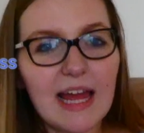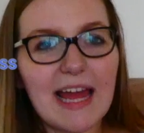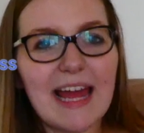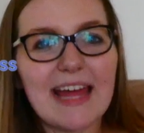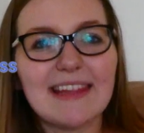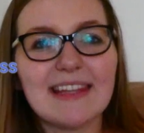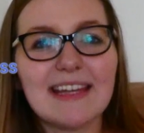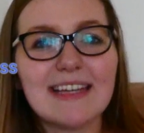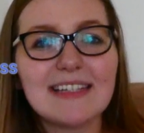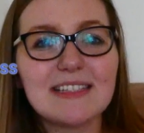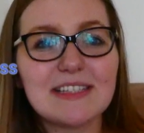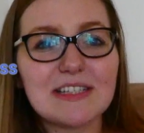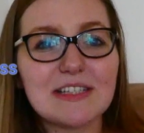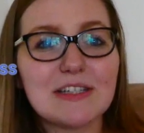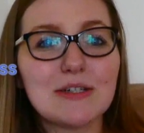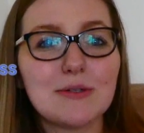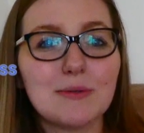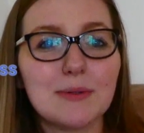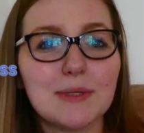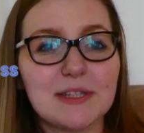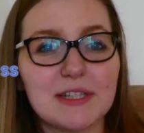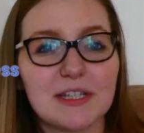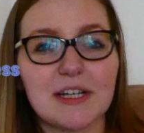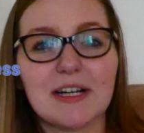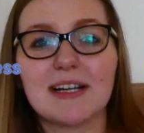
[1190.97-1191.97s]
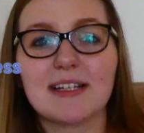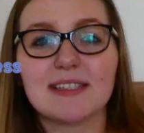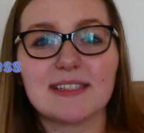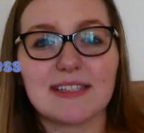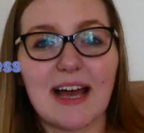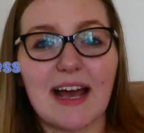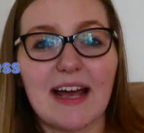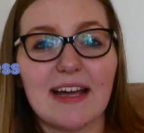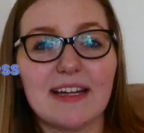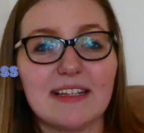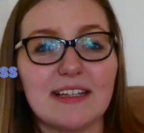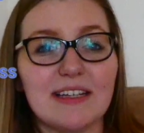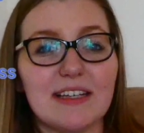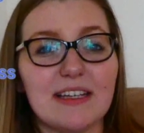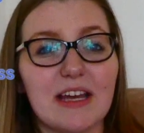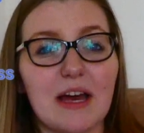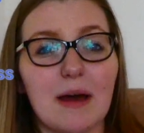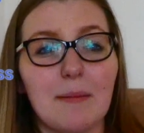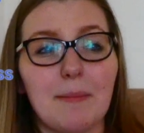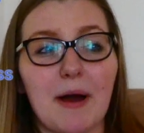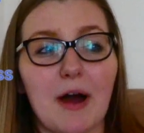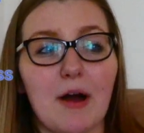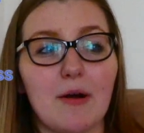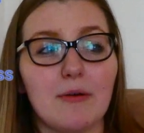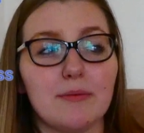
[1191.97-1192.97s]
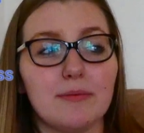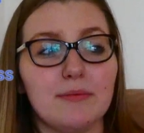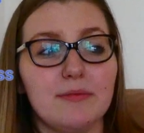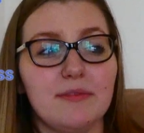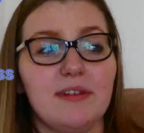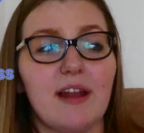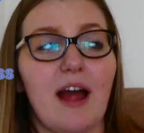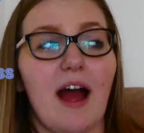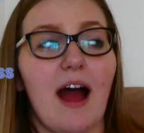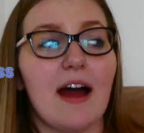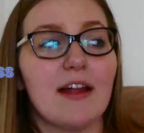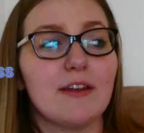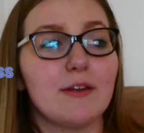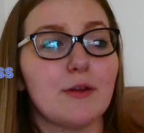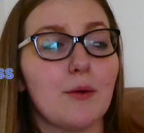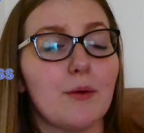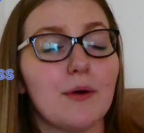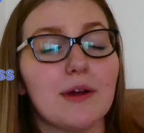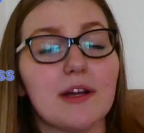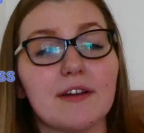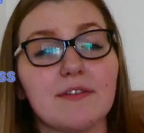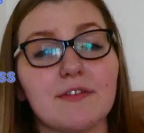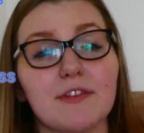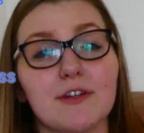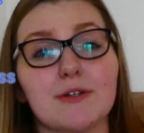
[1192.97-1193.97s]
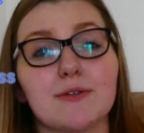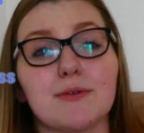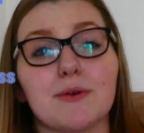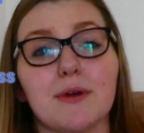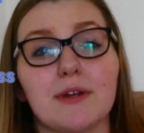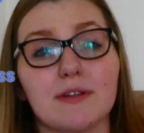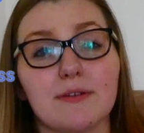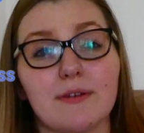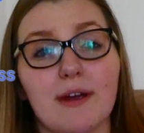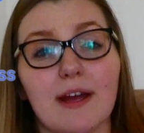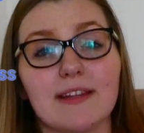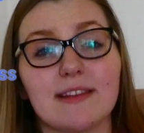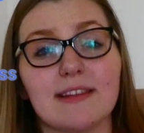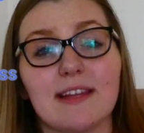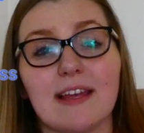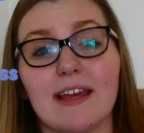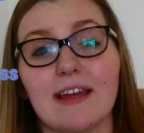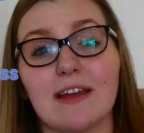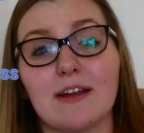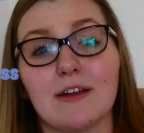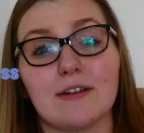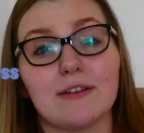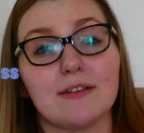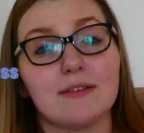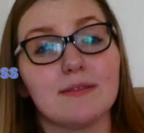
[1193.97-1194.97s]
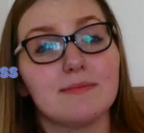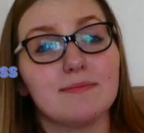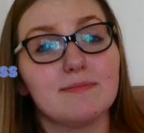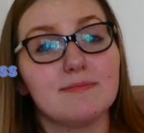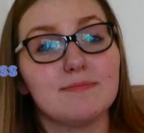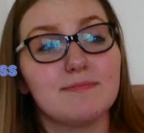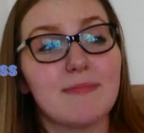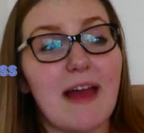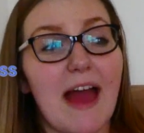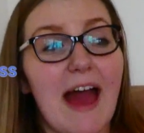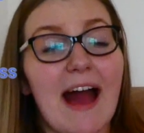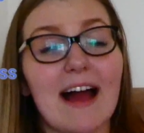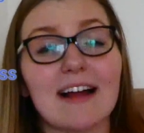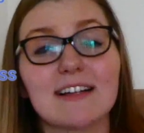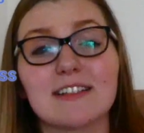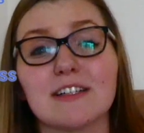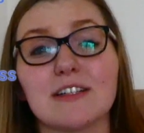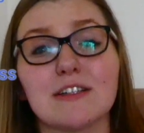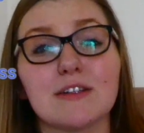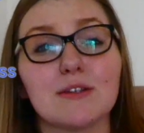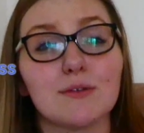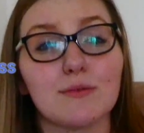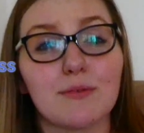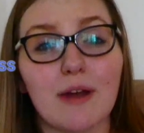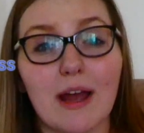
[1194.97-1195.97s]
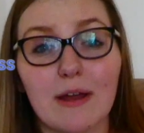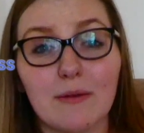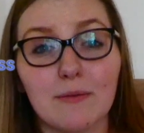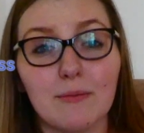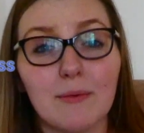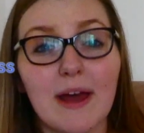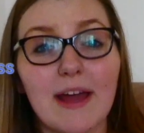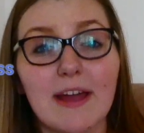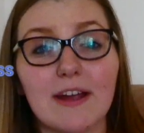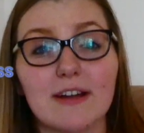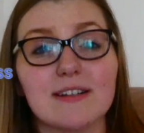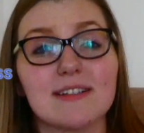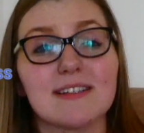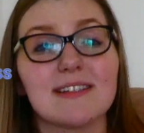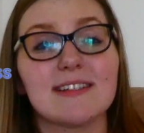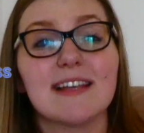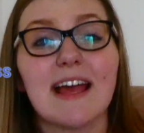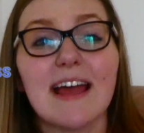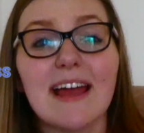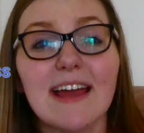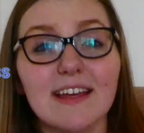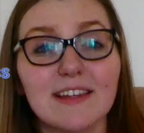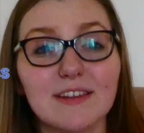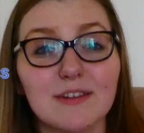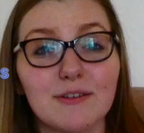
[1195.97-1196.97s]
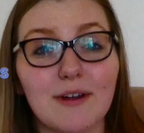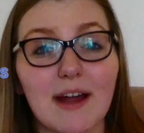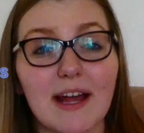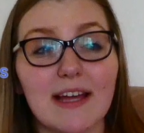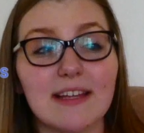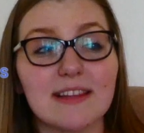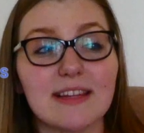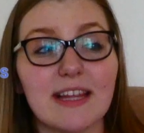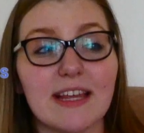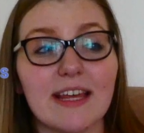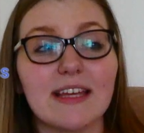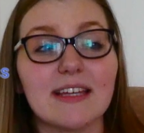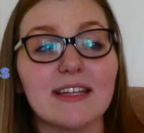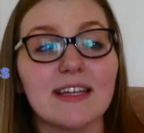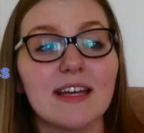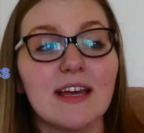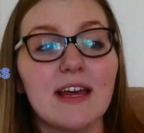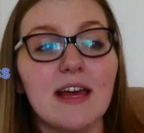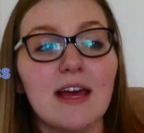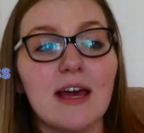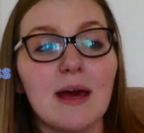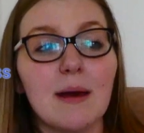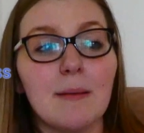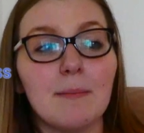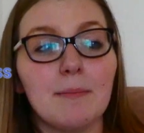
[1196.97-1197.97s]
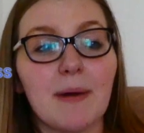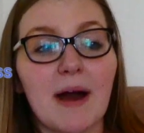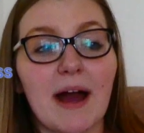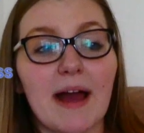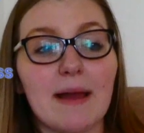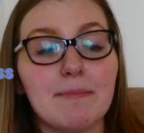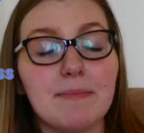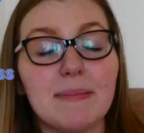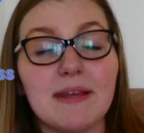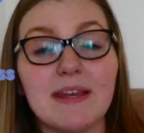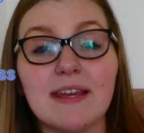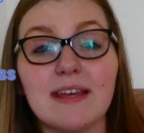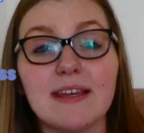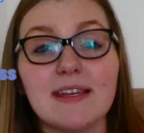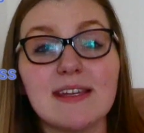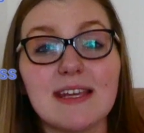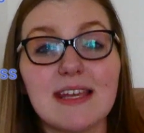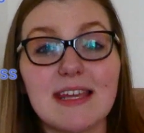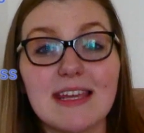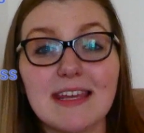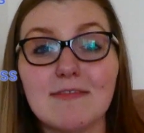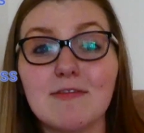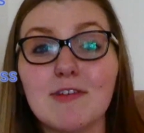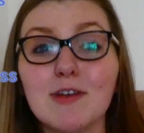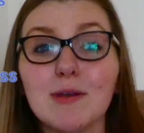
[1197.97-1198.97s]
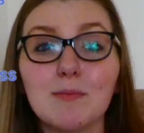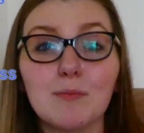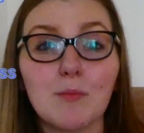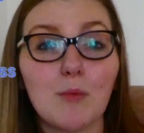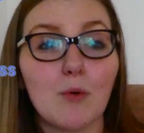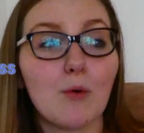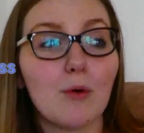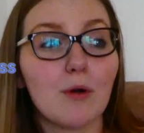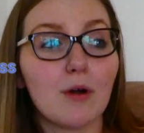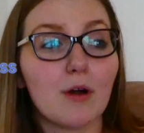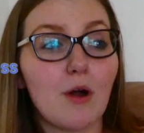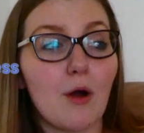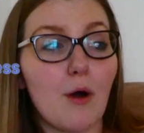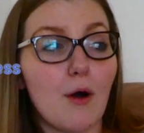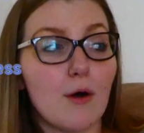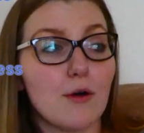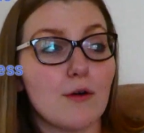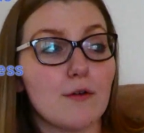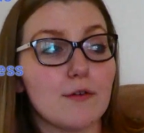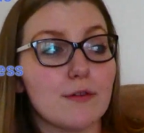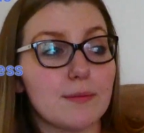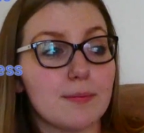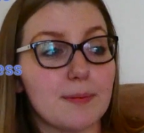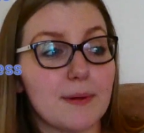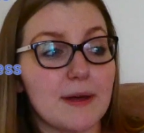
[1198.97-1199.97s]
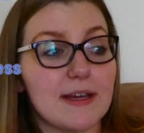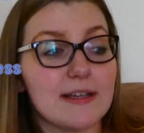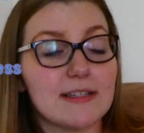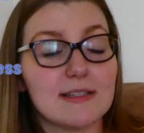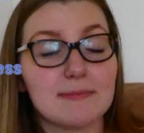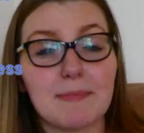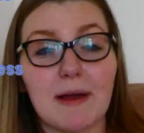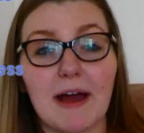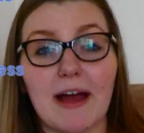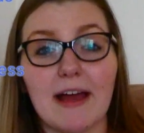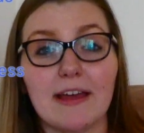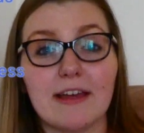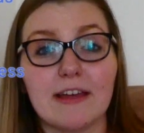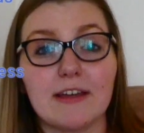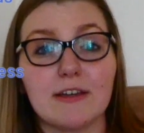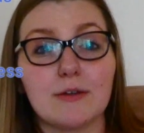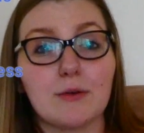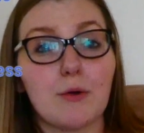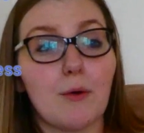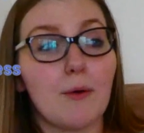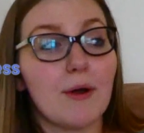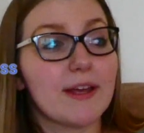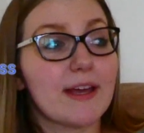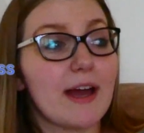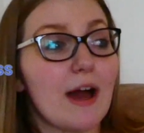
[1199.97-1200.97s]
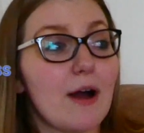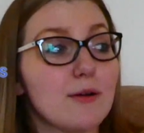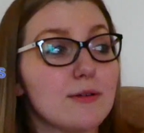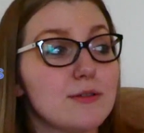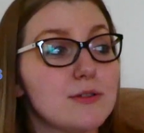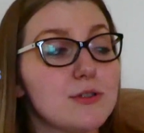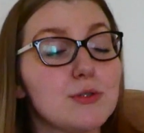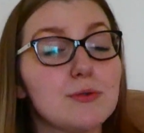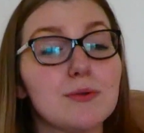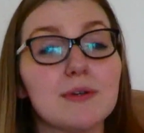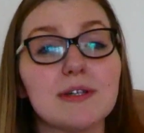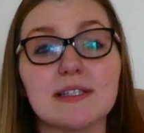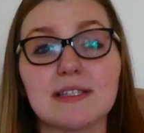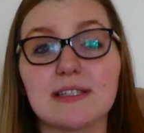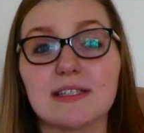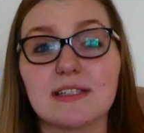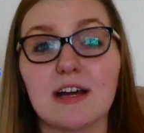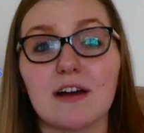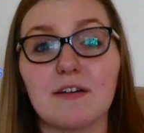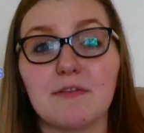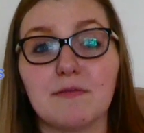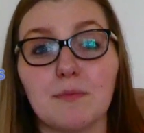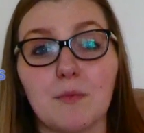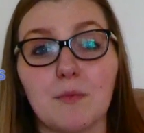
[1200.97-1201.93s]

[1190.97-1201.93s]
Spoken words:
And they deal with their anxiety about not knowing if they're doing the right thing or acting the right way or saying the right thing by being even more all over the place, by going out and doing stuff